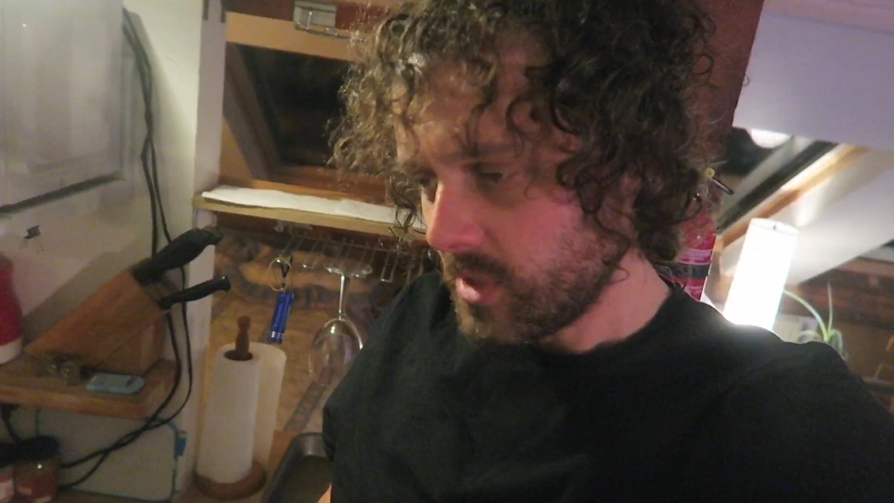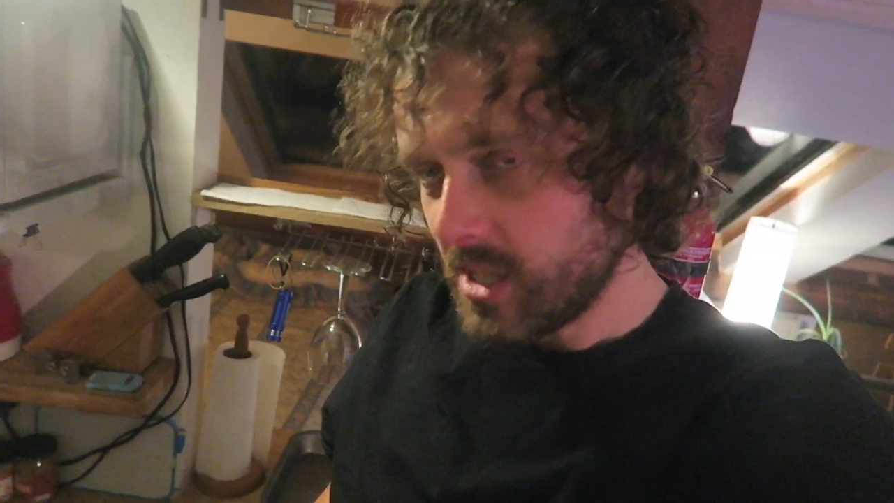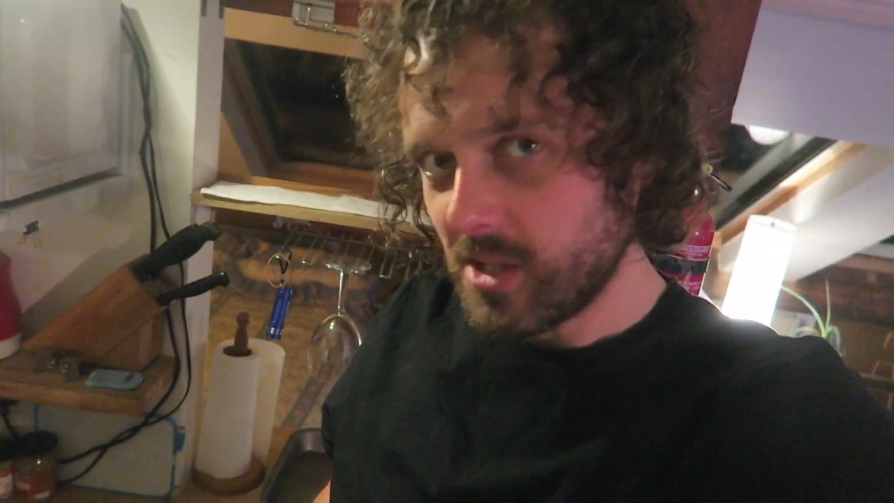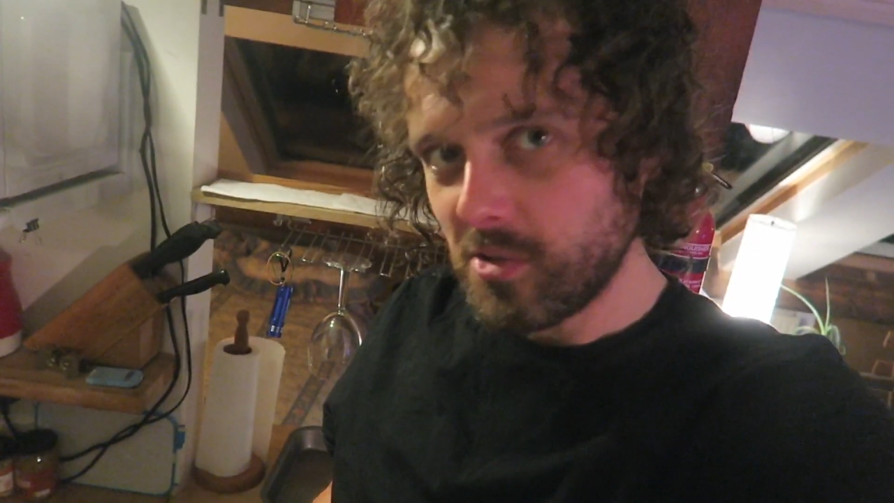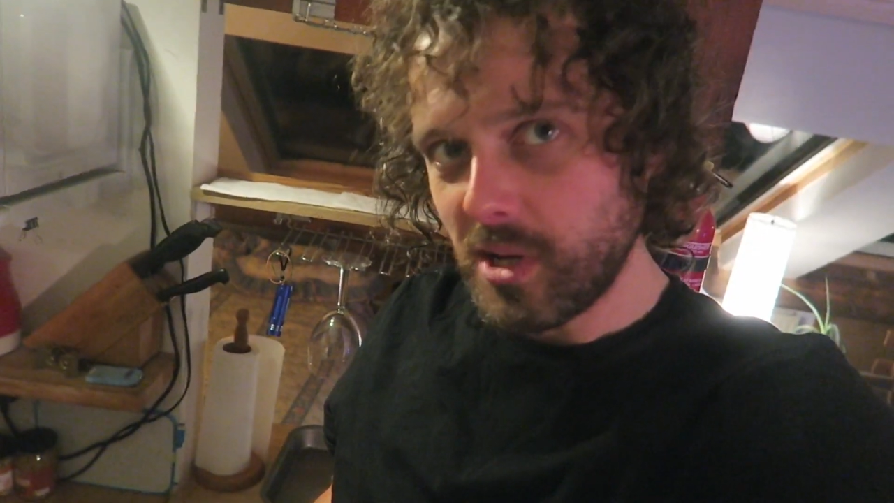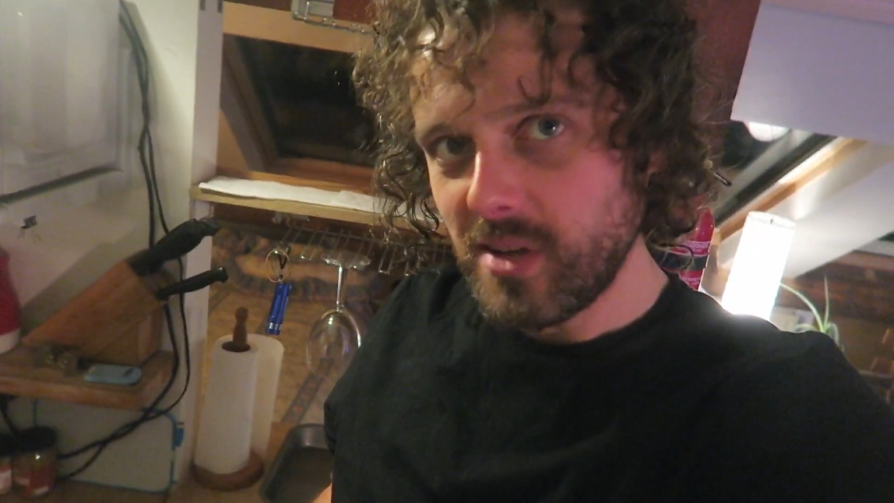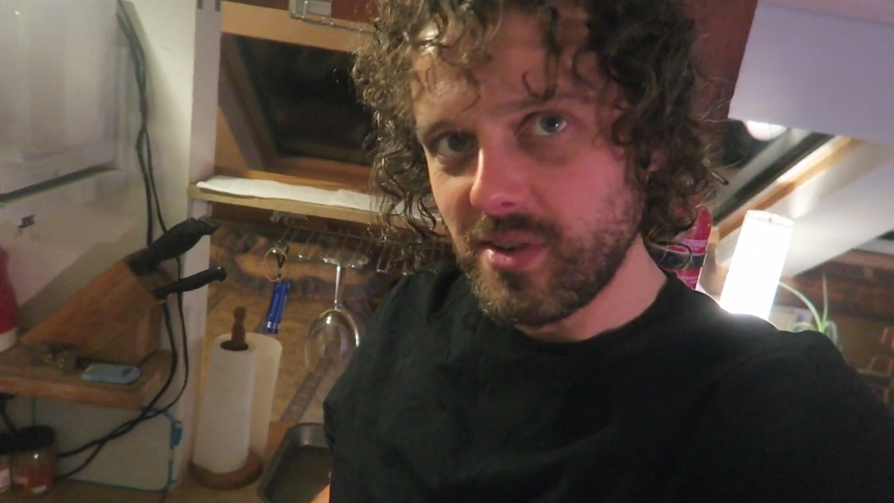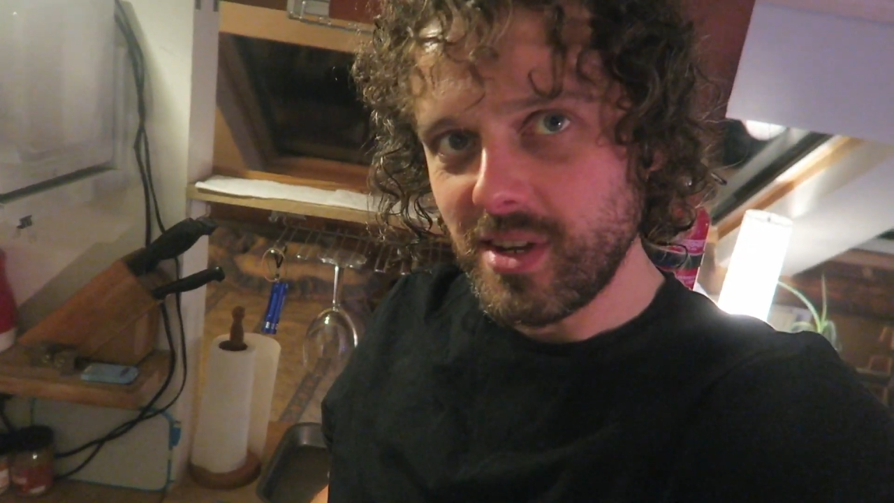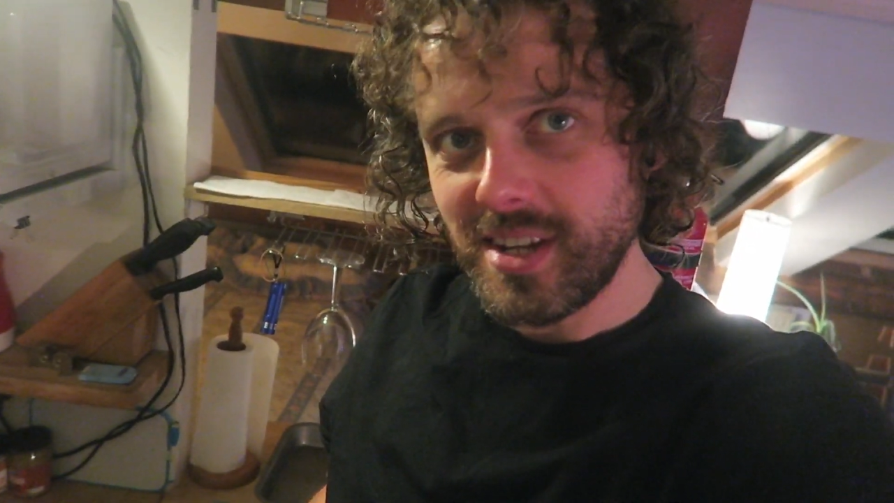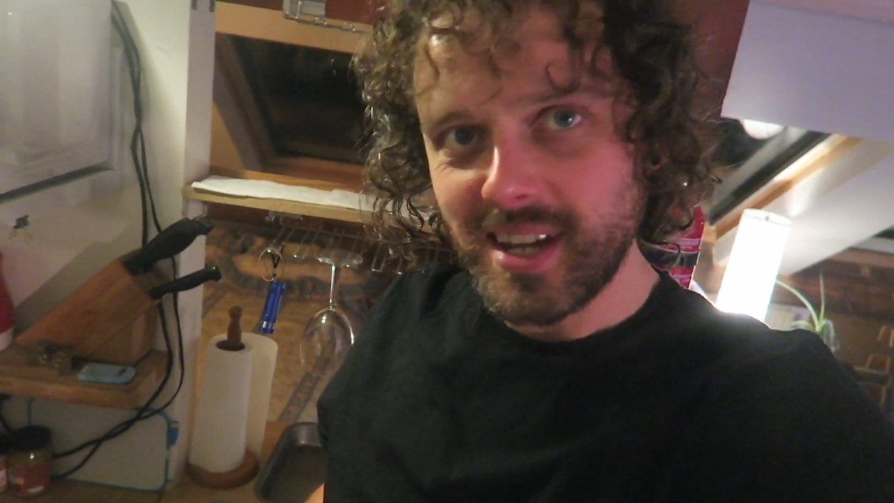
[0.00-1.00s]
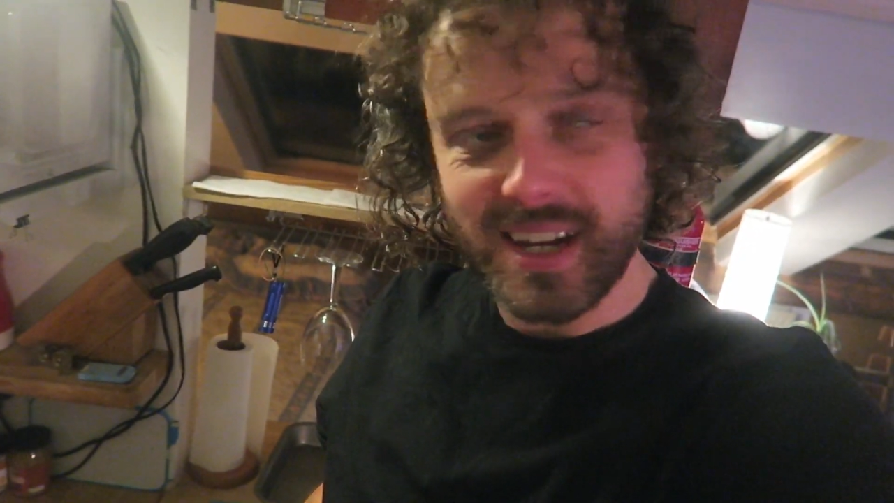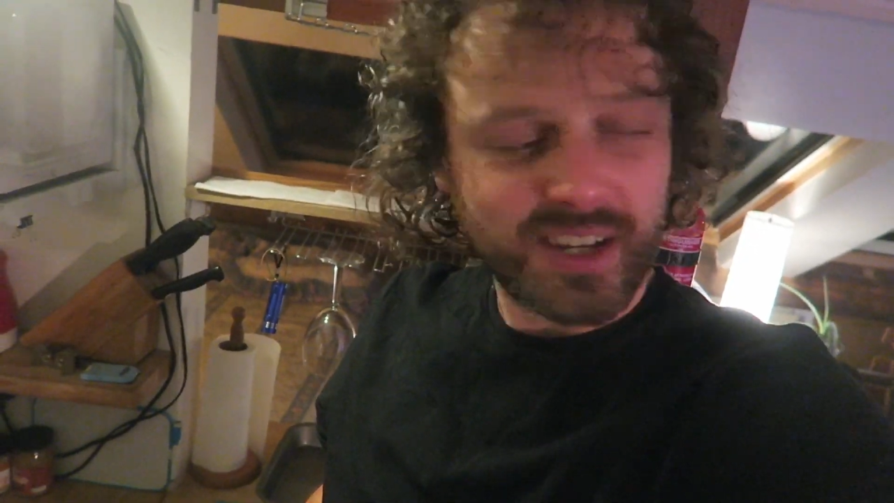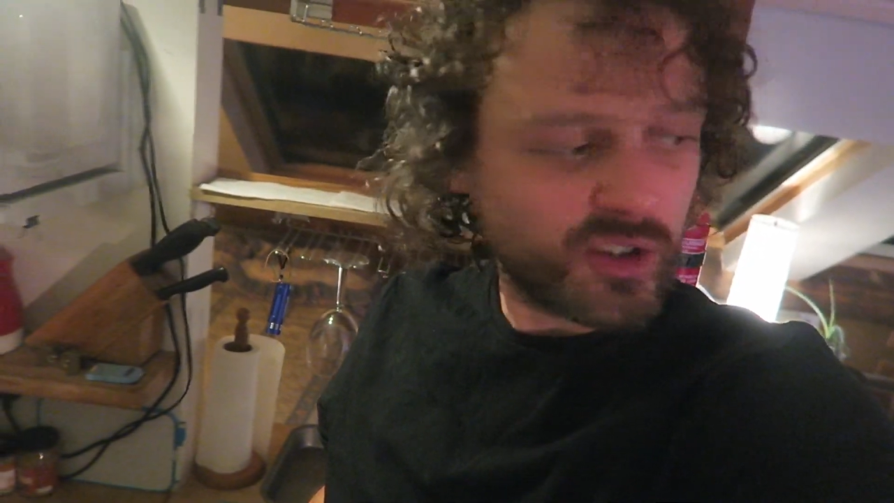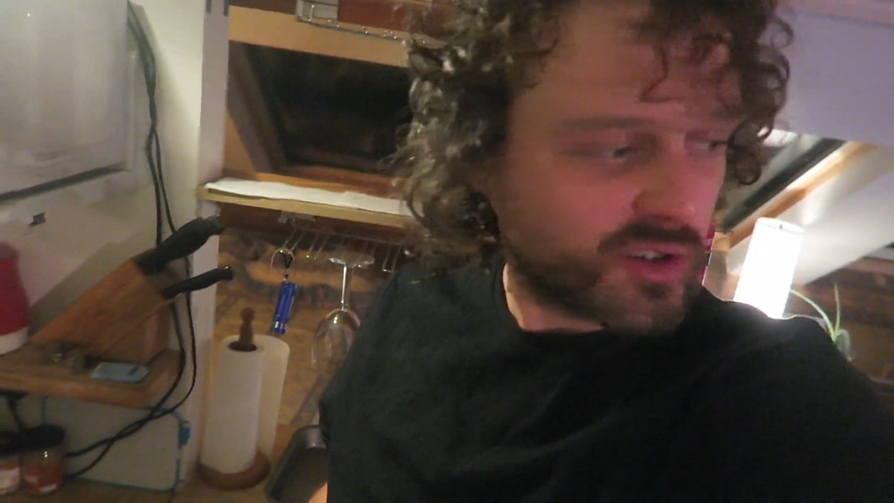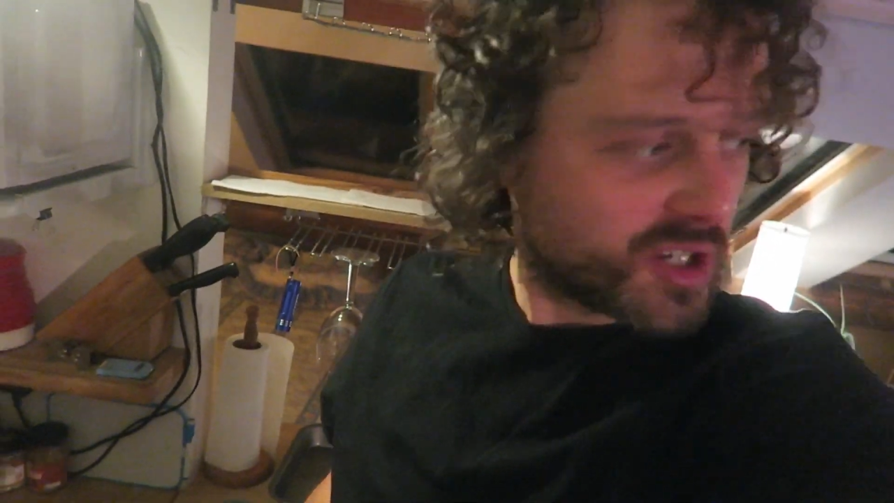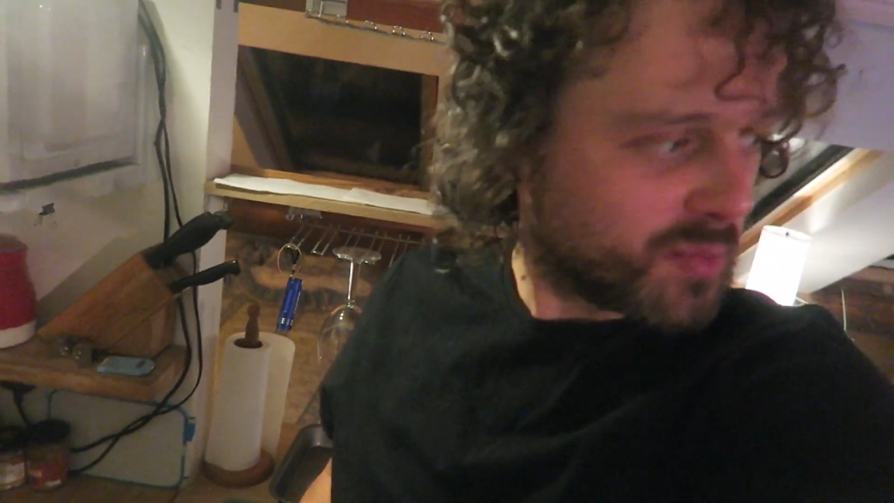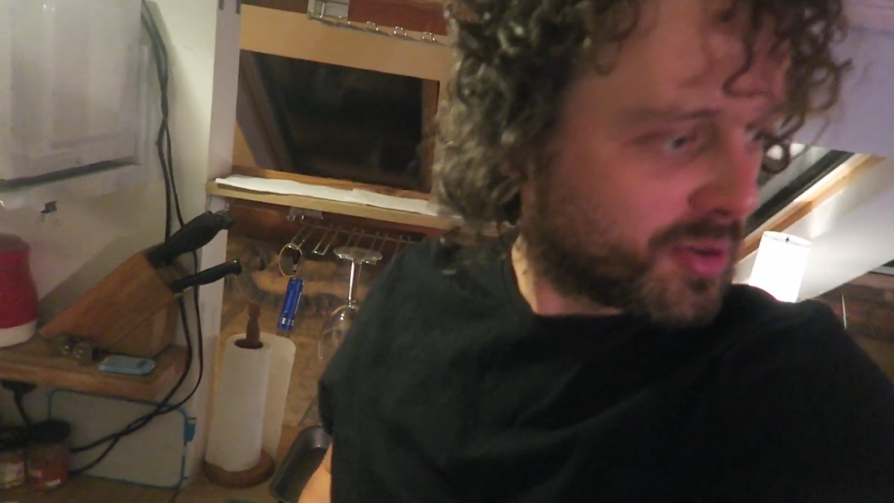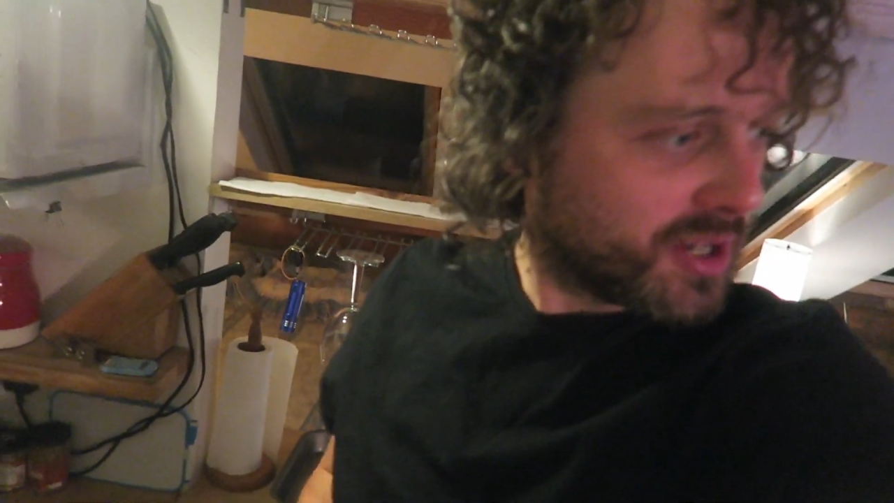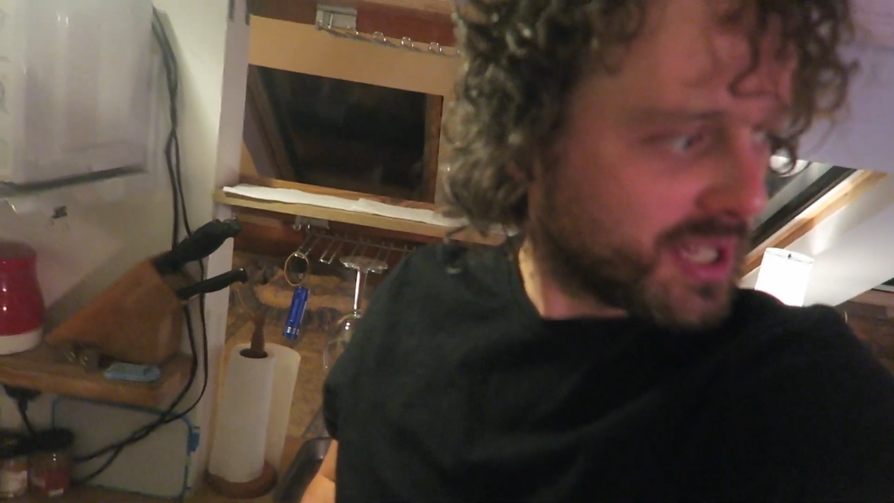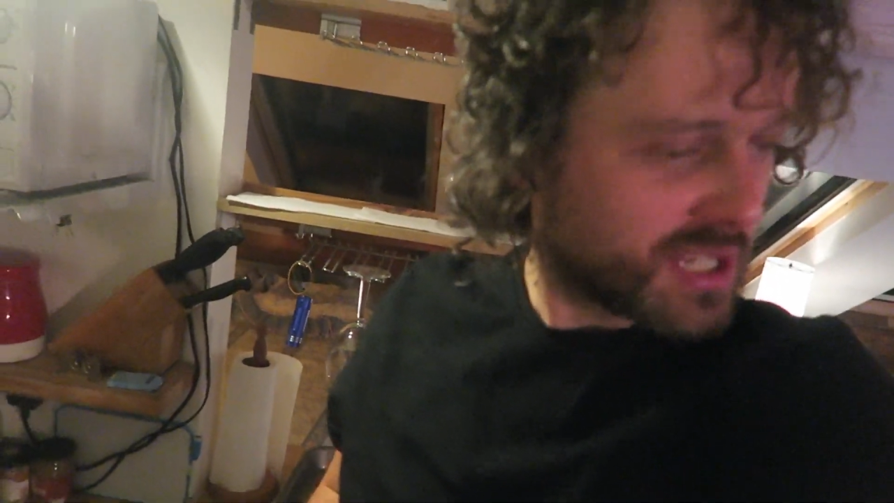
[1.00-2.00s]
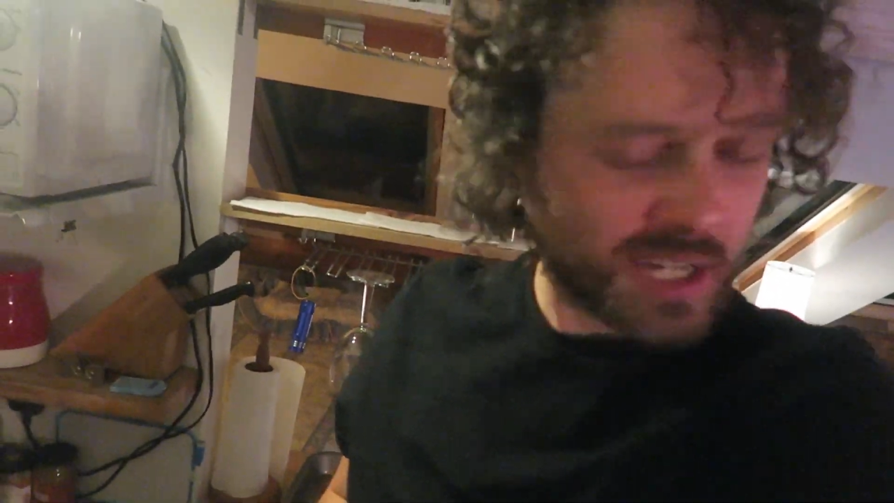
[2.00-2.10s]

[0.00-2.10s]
It's gravy and Yorkshire pudding